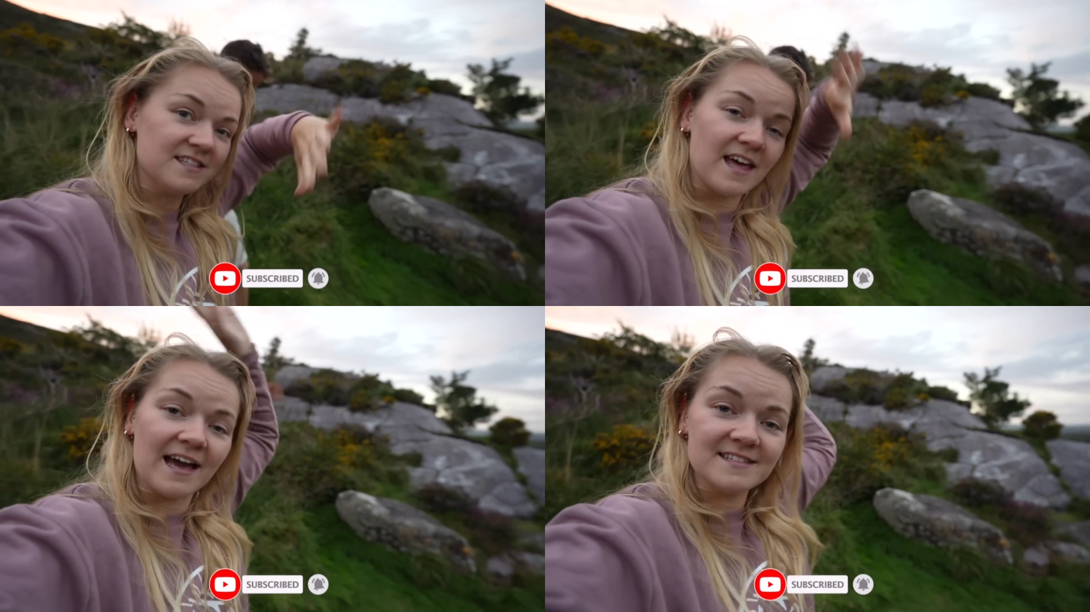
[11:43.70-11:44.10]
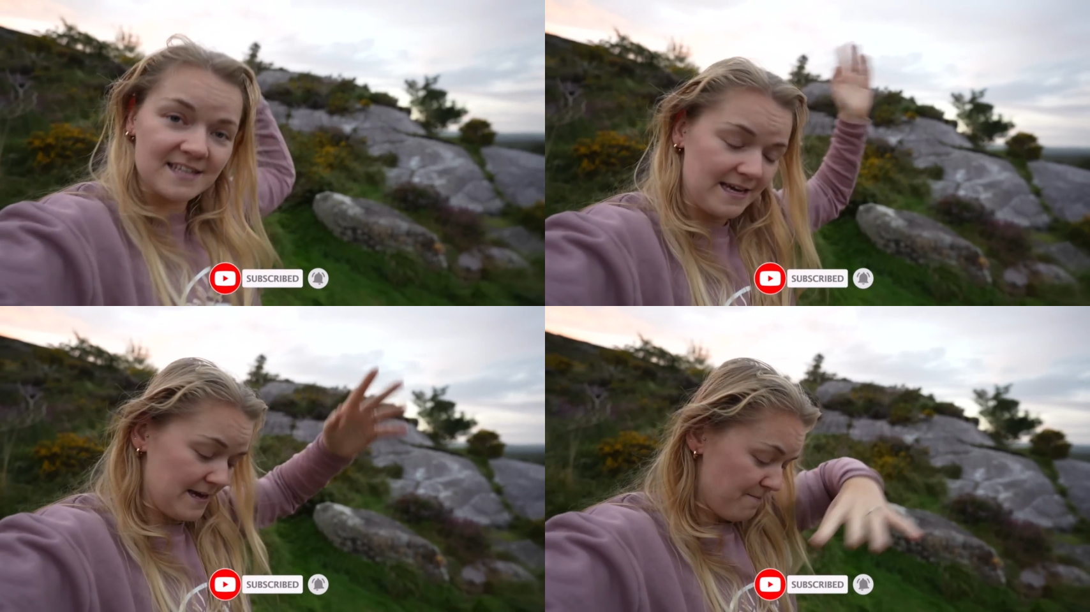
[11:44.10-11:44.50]
that
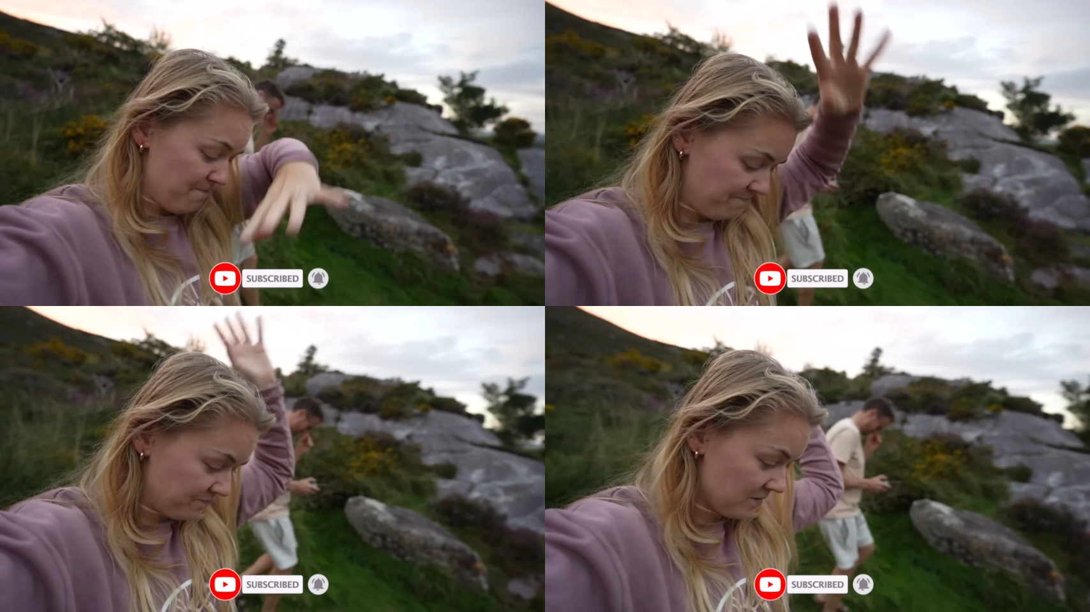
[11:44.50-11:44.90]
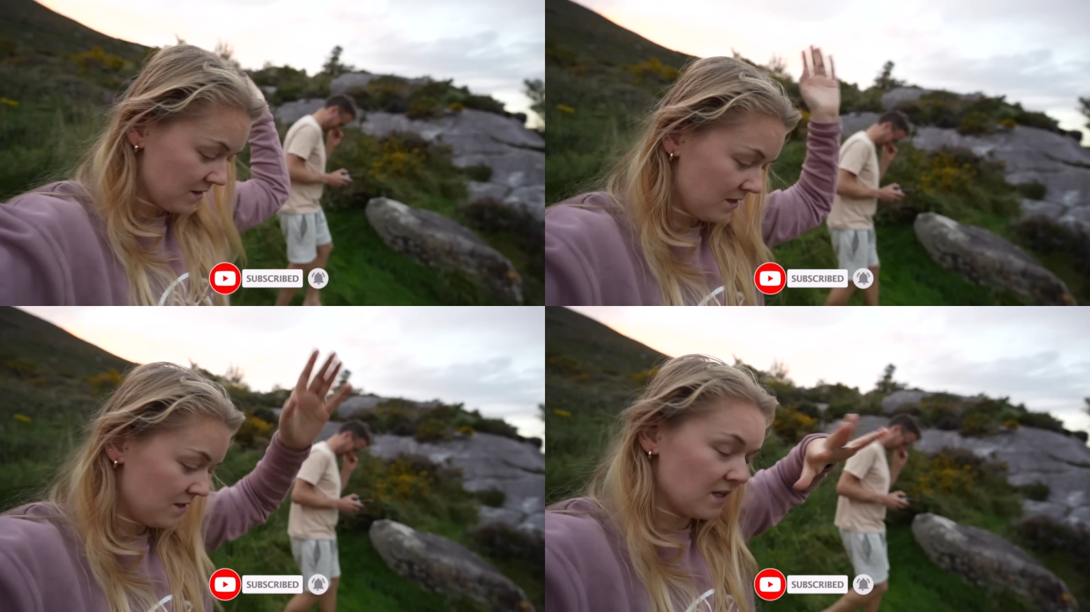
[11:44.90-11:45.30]

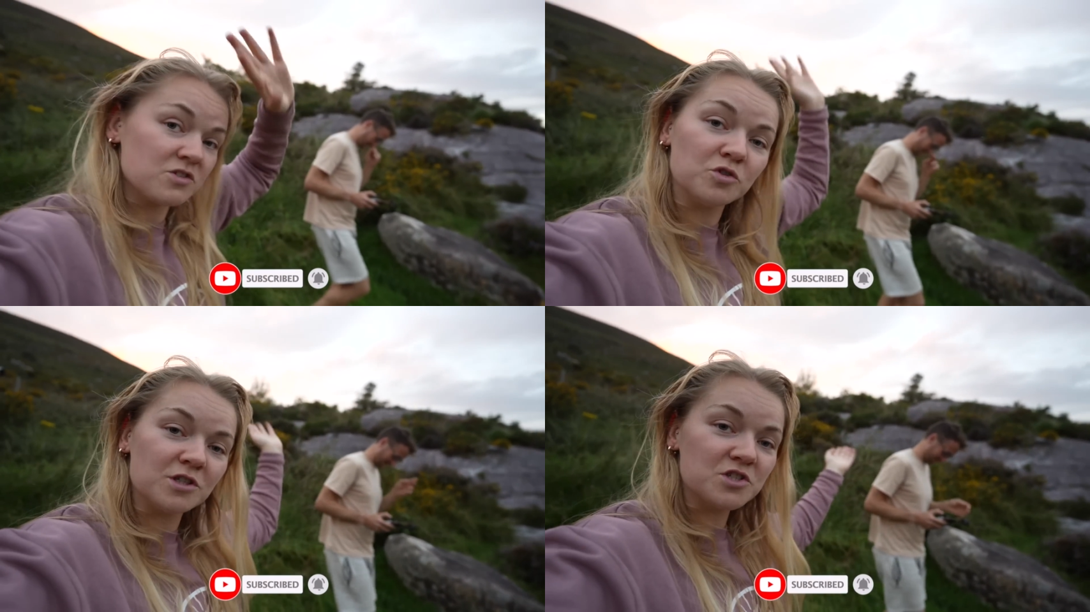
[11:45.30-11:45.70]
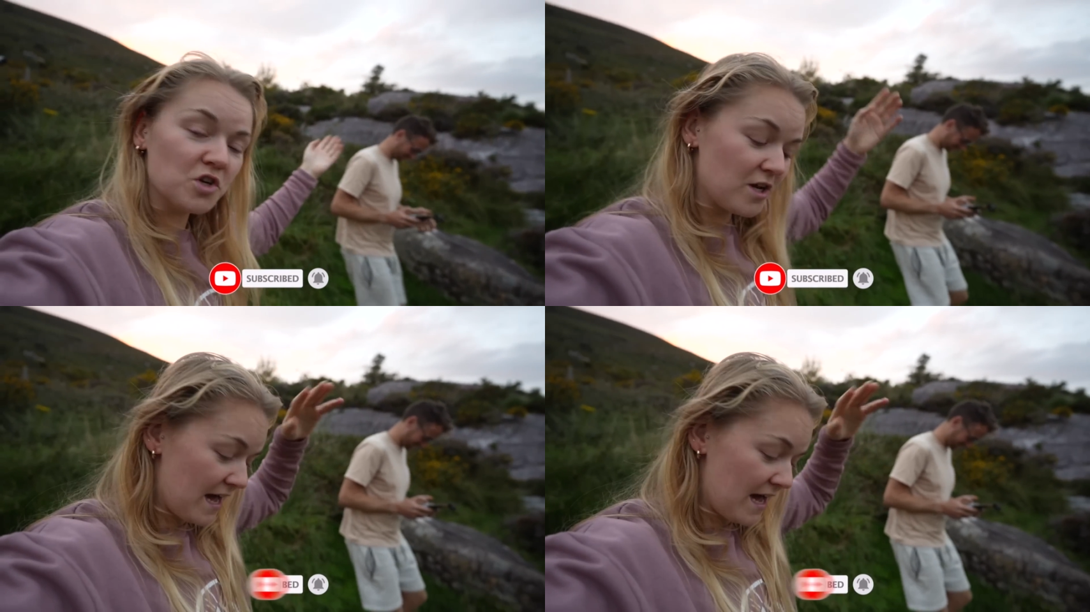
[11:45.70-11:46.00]
this road is too